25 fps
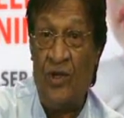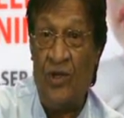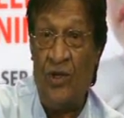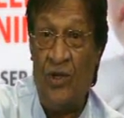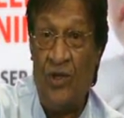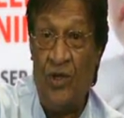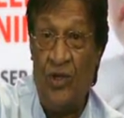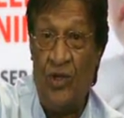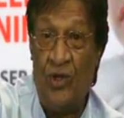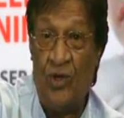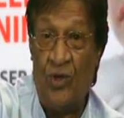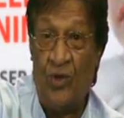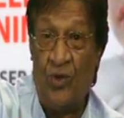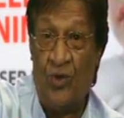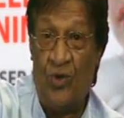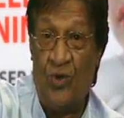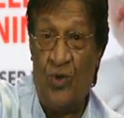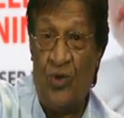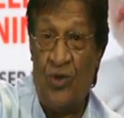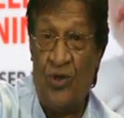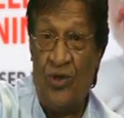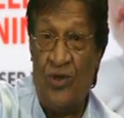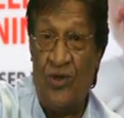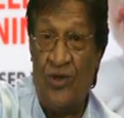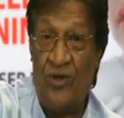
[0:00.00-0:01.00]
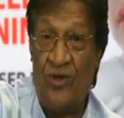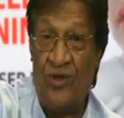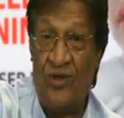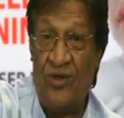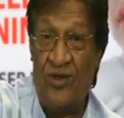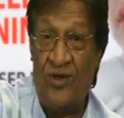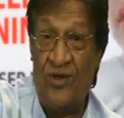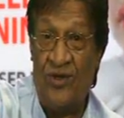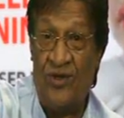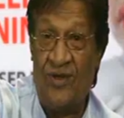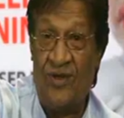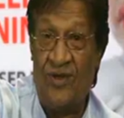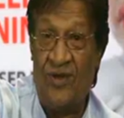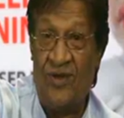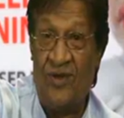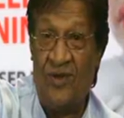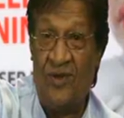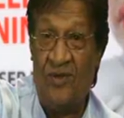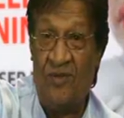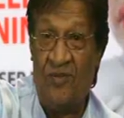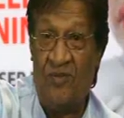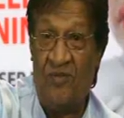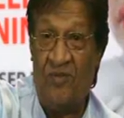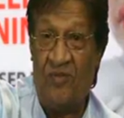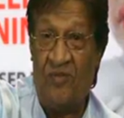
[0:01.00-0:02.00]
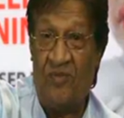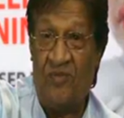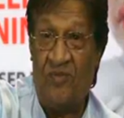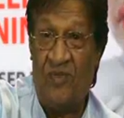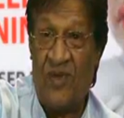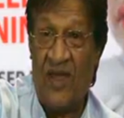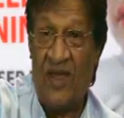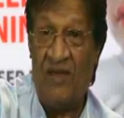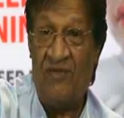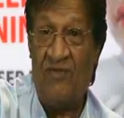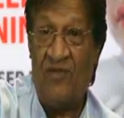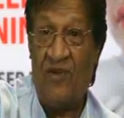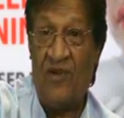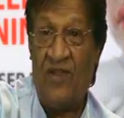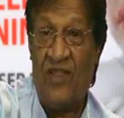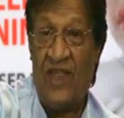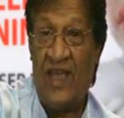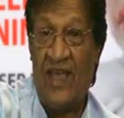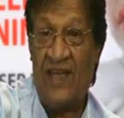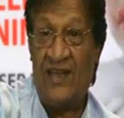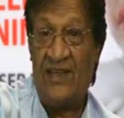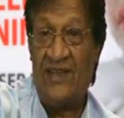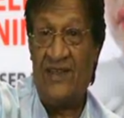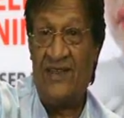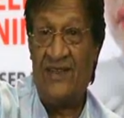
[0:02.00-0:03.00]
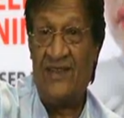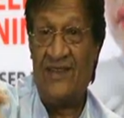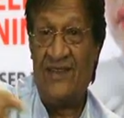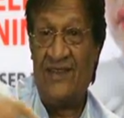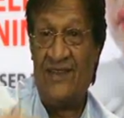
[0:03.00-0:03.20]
You pay for that.